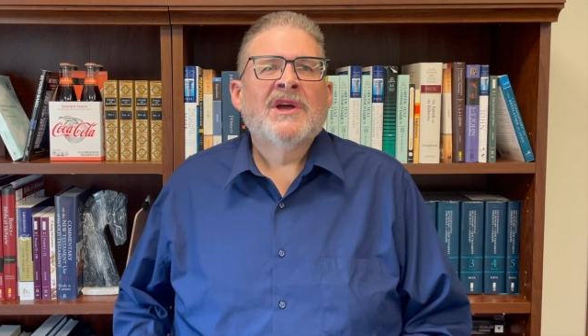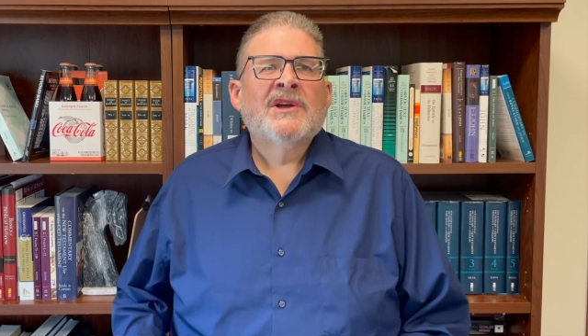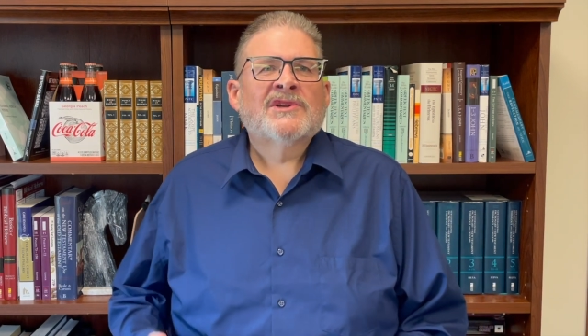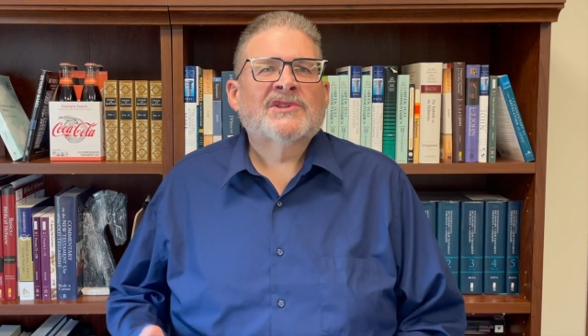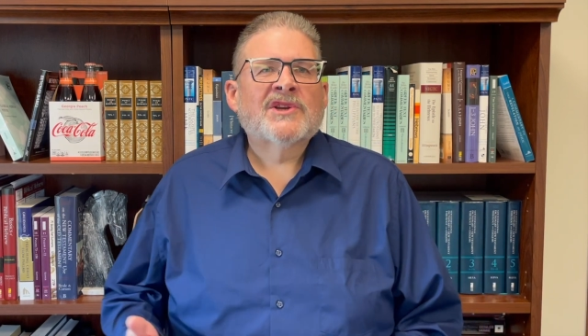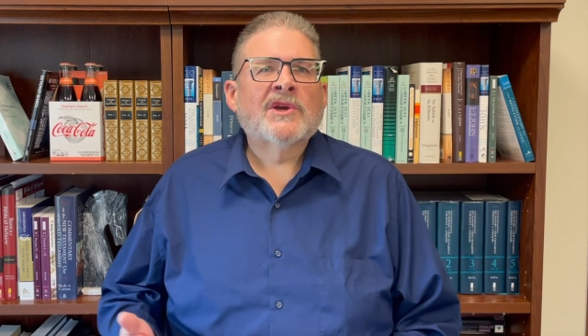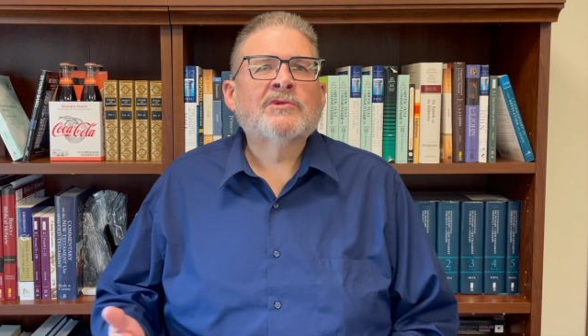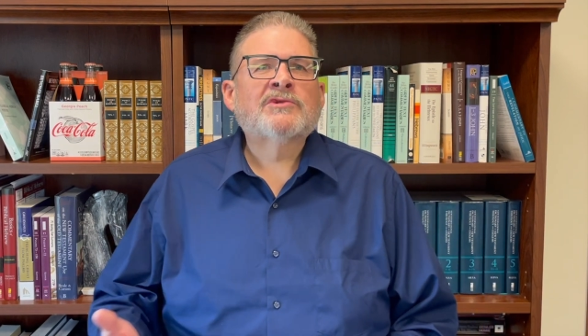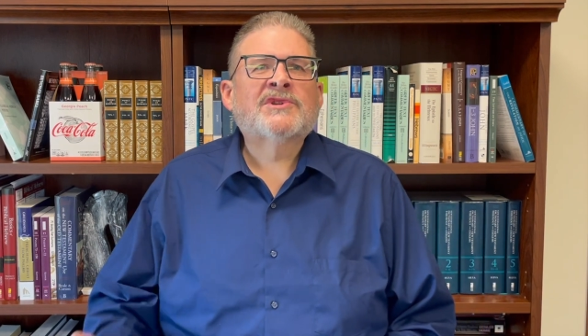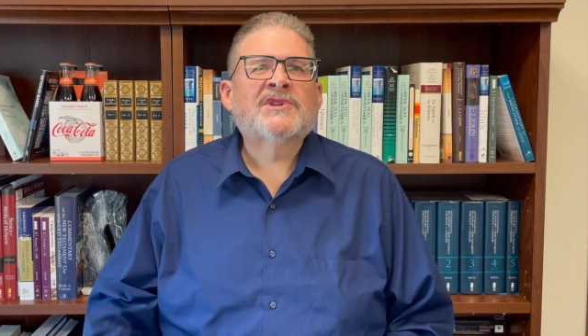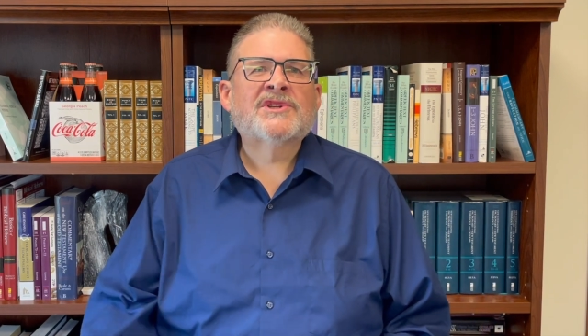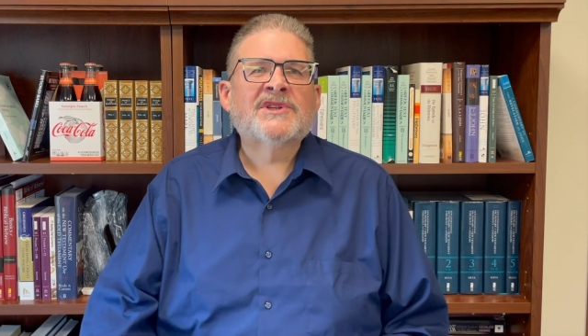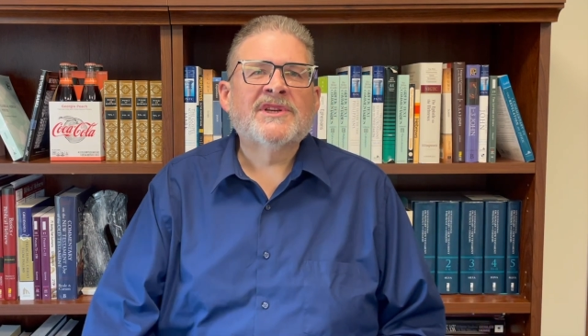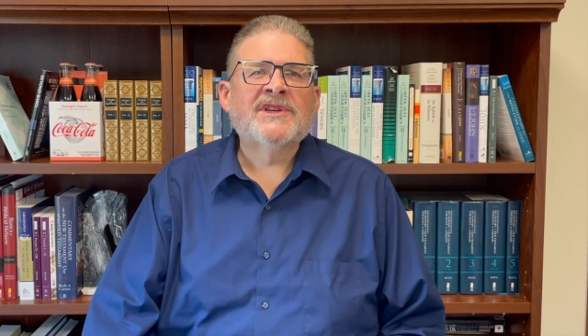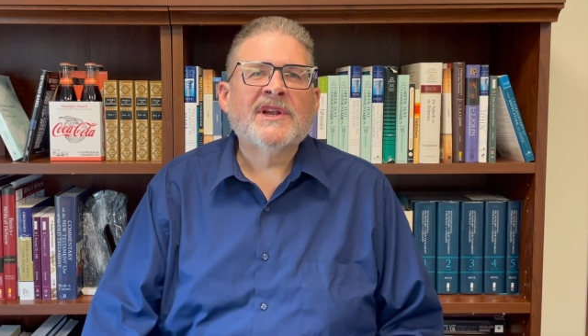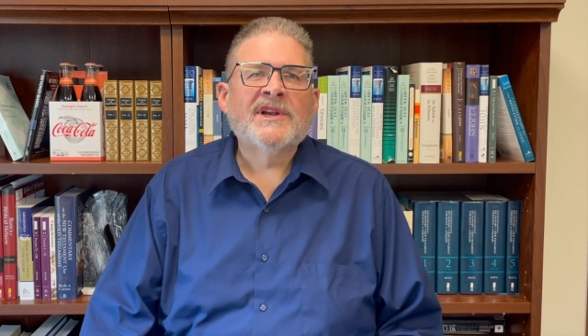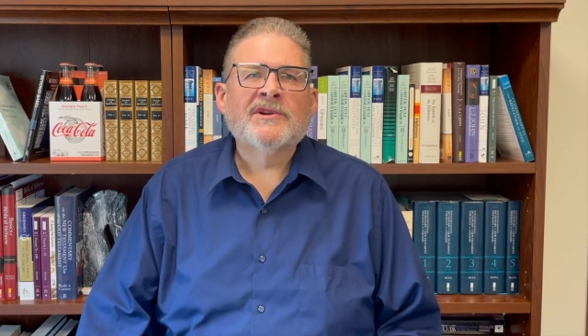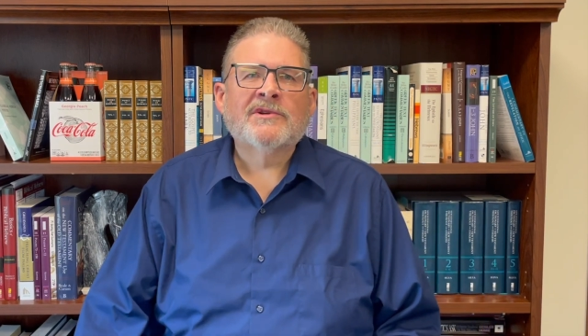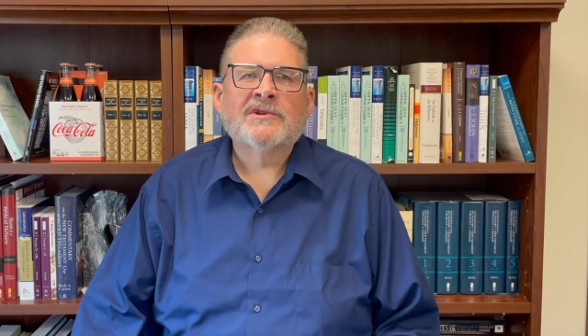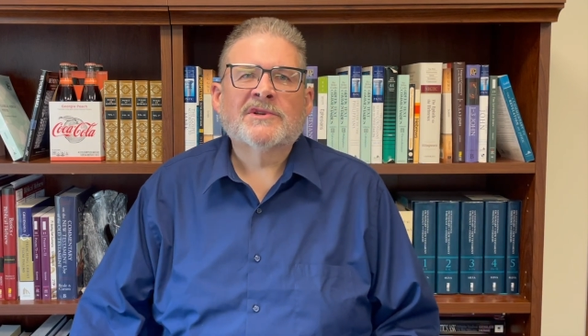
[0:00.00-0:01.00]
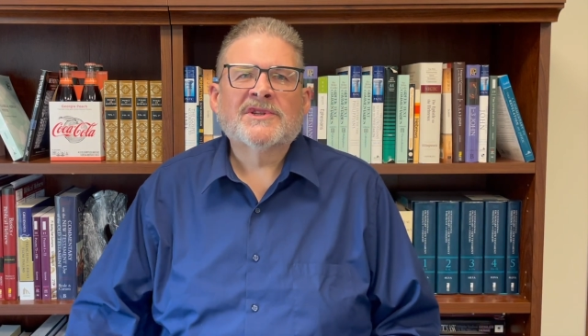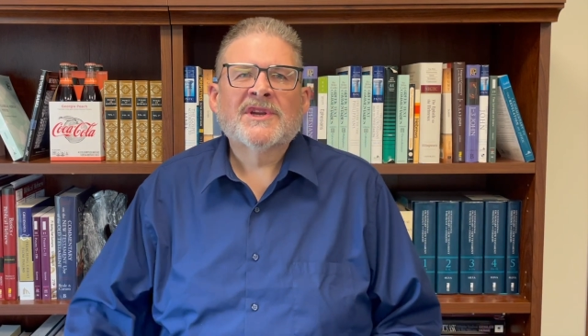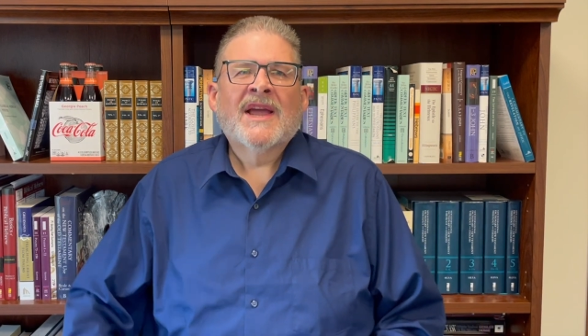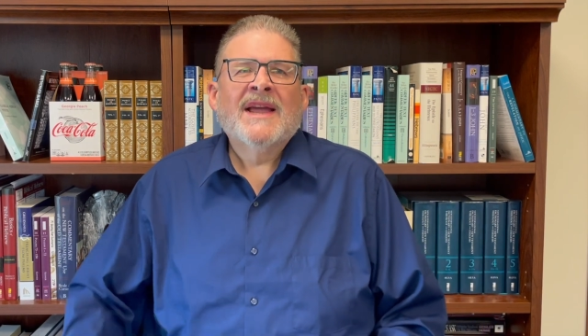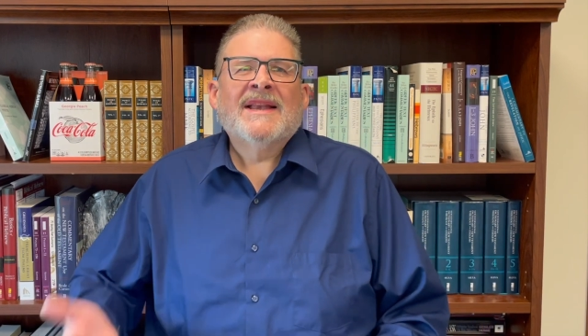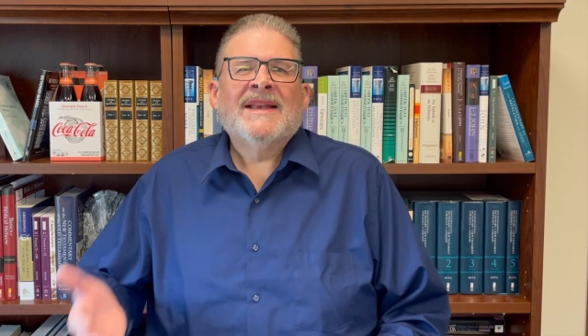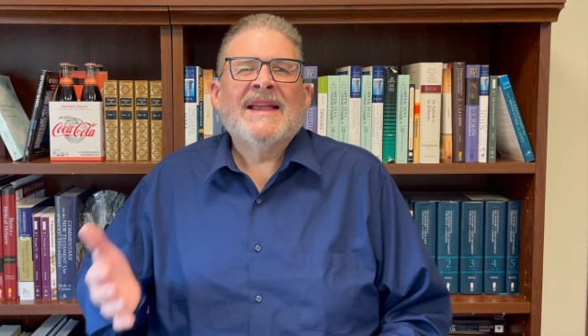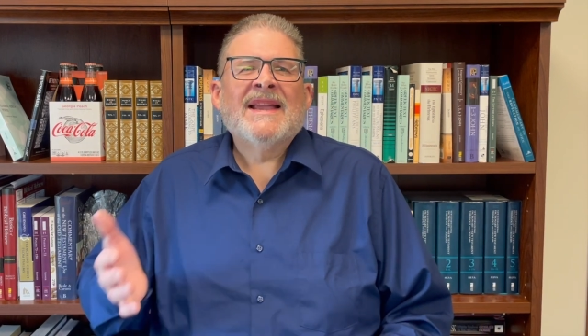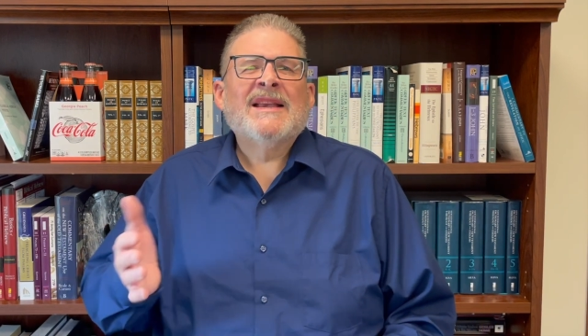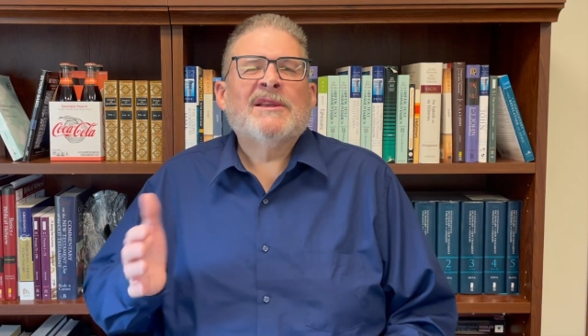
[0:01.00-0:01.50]
so sinners
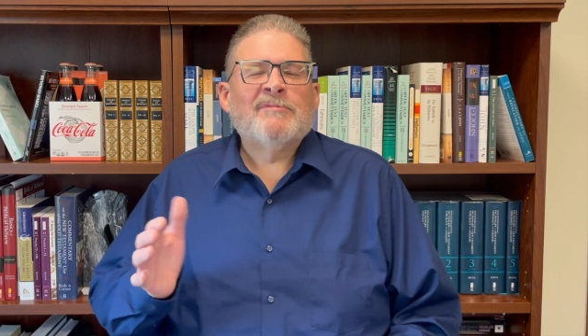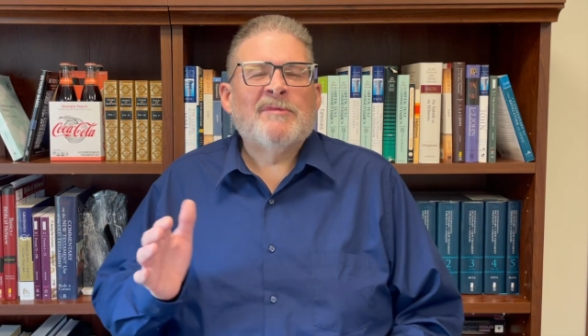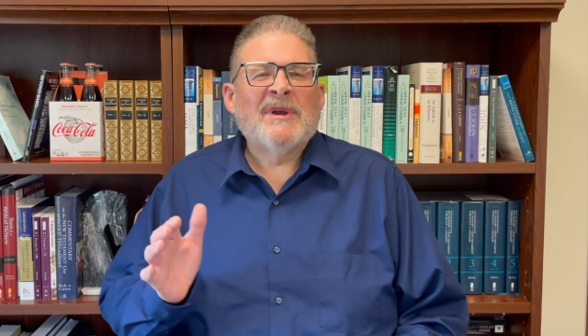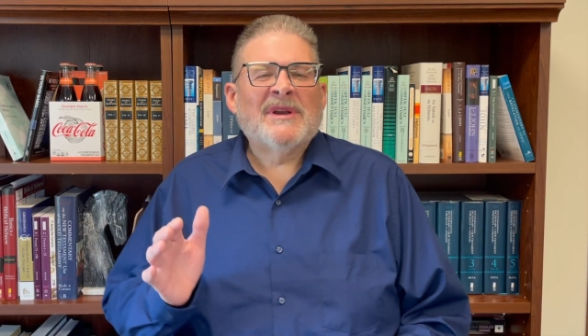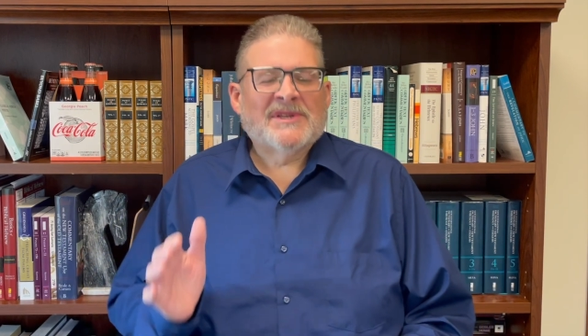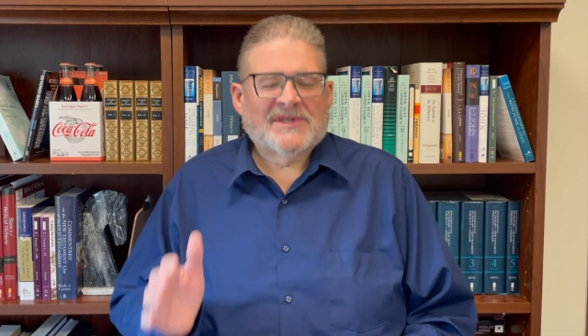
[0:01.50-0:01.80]
need to be